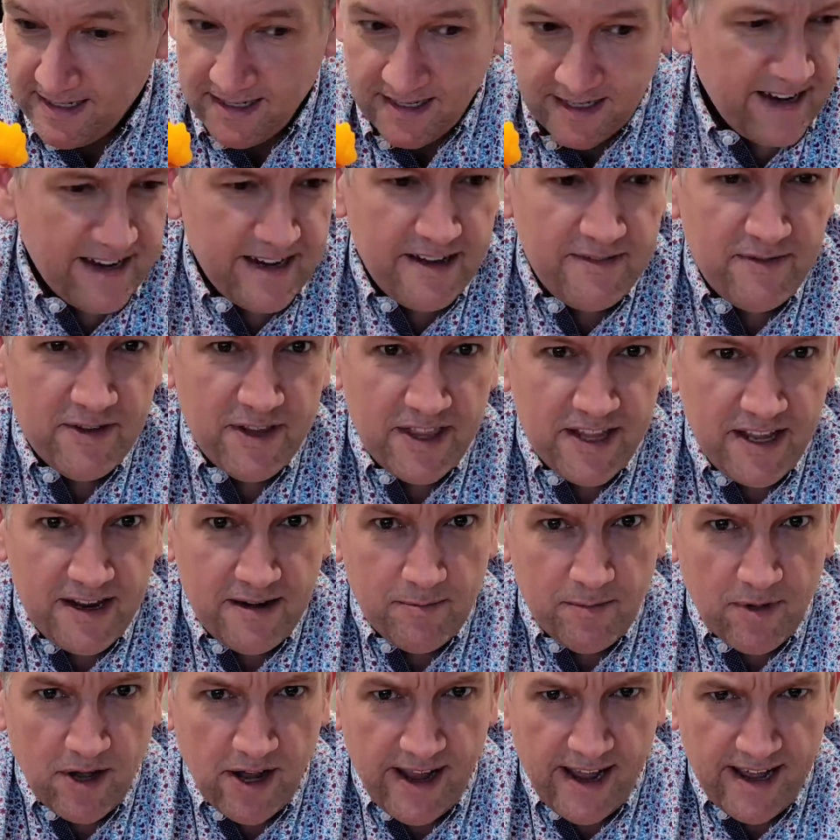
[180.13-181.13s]
and even
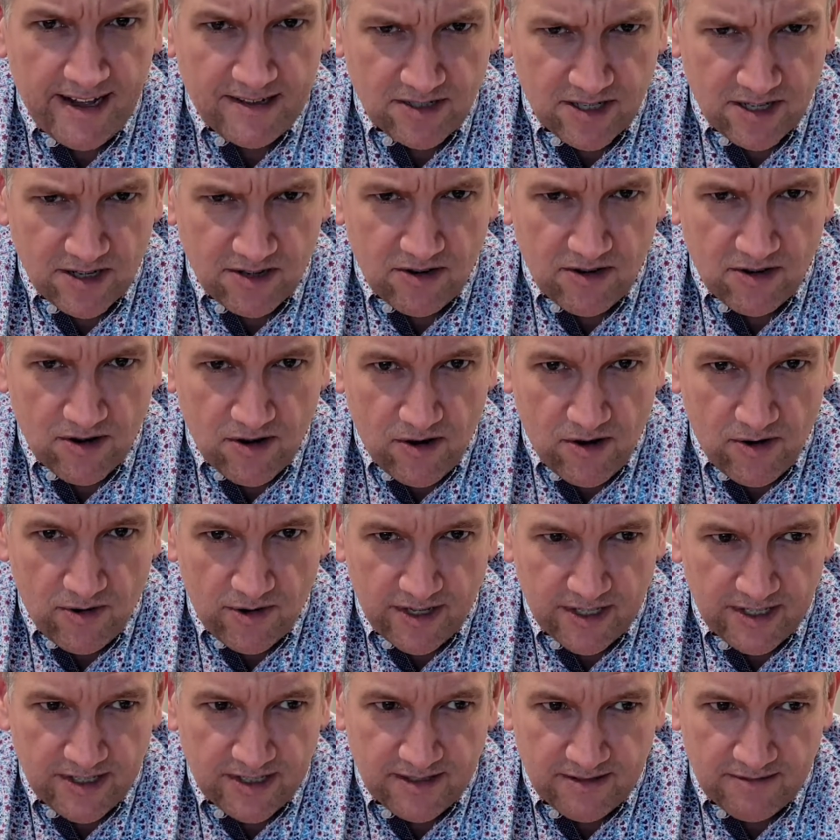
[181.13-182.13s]
then my house of cocoa
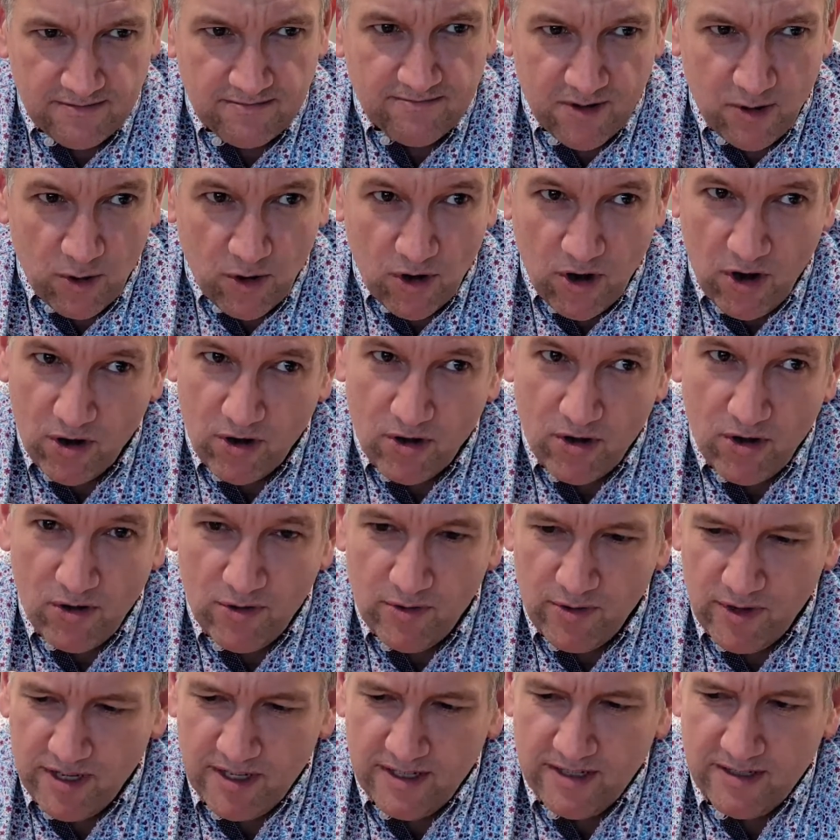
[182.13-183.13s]
is
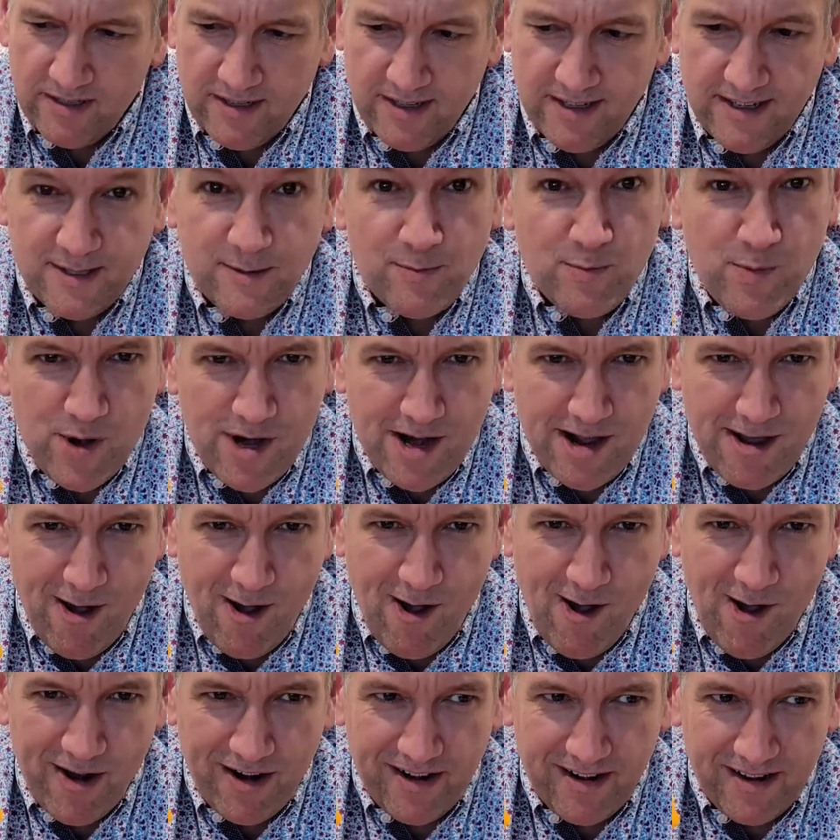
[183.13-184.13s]
pretty
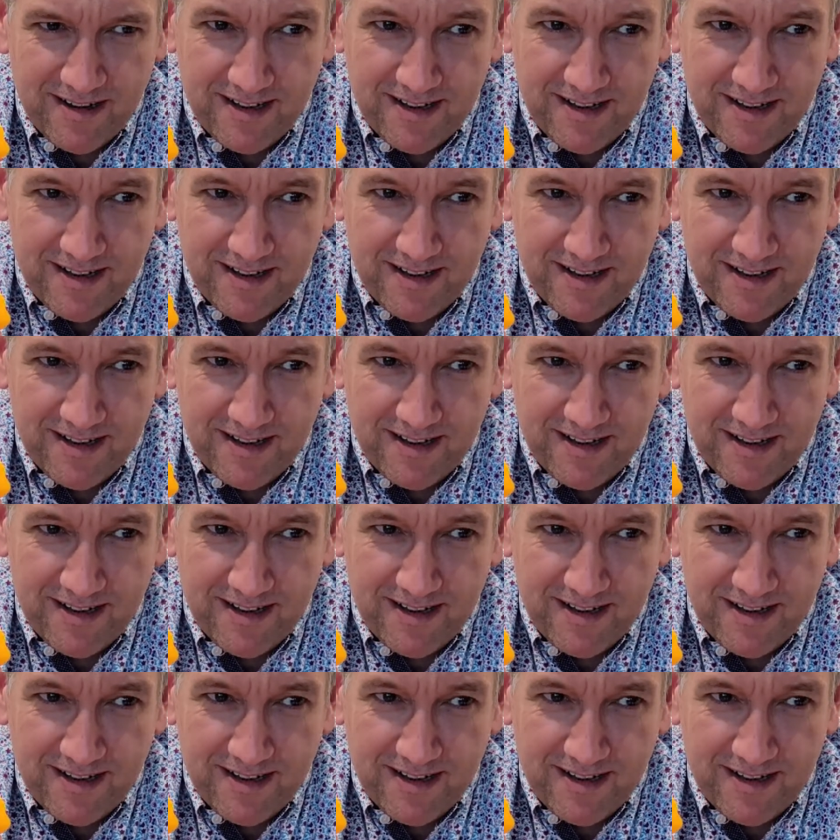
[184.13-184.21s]
hot.